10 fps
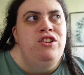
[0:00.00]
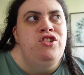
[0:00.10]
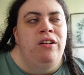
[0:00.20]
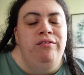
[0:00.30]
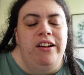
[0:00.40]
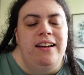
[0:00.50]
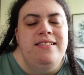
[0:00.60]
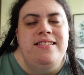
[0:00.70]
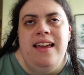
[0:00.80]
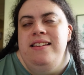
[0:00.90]

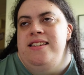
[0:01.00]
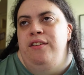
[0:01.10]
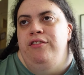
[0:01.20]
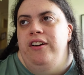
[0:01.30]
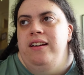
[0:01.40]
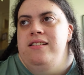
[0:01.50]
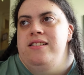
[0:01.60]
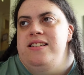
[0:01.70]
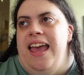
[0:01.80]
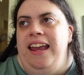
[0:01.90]
genres and
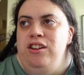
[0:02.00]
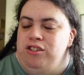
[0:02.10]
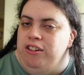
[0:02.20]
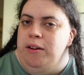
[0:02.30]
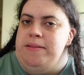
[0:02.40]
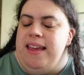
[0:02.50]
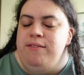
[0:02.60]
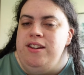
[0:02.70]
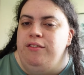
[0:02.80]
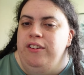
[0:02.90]
different age groups
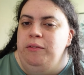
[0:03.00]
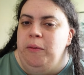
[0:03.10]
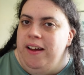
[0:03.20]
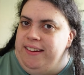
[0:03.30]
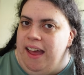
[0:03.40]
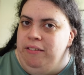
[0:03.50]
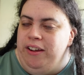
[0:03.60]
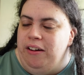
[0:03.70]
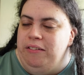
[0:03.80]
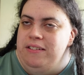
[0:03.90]
have different word count
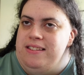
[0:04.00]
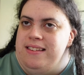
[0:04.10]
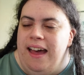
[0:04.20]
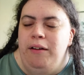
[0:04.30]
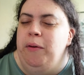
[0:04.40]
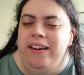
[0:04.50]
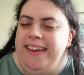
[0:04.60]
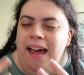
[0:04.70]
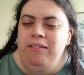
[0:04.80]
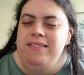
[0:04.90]
goals, word
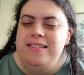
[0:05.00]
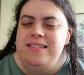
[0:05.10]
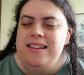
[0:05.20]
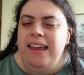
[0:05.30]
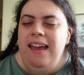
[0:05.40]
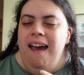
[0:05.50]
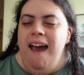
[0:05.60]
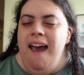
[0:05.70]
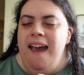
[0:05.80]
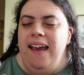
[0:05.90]
counts
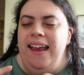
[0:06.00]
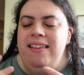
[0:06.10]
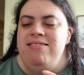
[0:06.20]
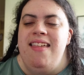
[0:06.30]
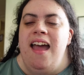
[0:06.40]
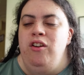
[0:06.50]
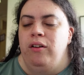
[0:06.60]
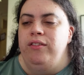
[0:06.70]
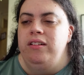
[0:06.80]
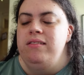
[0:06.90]
in their
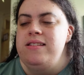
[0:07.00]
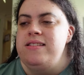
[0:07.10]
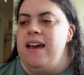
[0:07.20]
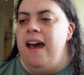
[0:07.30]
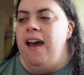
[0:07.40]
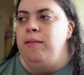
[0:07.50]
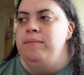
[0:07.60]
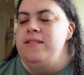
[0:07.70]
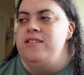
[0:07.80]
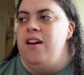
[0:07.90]
novels.
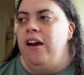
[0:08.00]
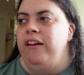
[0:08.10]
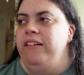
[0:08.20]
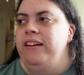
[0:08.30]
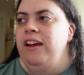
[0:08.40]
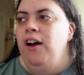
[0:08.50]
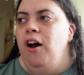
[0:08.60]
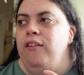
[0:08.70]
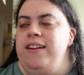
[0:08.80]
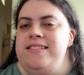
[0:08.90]
So
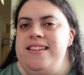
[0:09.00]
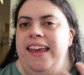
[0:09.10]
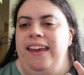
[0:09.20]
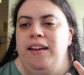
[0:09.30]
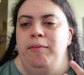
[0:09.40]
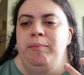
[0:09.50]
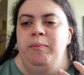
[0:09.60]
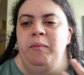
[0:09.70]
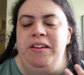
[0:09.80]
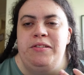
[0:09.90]
obviously
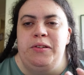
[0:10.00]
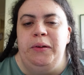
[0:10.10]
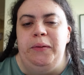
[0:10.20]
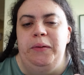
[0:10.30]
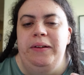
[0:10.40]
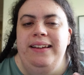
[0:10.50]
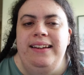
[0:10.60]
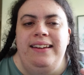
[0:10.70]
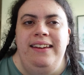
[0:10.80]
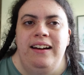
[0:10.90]
middle school,
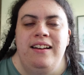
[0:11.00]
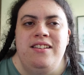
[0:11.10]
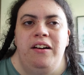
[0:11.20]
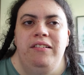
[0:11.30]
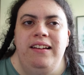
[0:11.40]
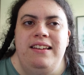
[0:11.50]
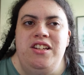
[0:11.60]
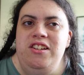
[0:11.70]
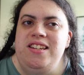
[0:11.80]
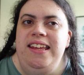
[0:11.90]
young adult is
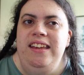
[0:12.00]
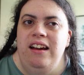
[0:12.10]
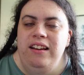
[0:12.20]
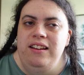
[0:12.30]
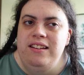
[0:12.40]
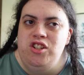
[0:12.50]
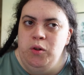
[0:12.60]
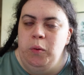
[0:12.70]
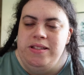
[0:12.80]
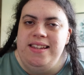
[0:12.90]
usually
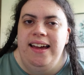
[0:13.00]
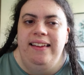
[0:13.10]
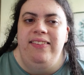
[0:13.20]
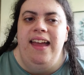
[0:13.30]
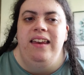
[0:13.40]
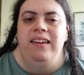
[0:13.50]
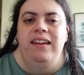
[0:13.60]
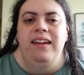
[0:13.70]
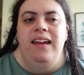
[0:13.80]
shorter than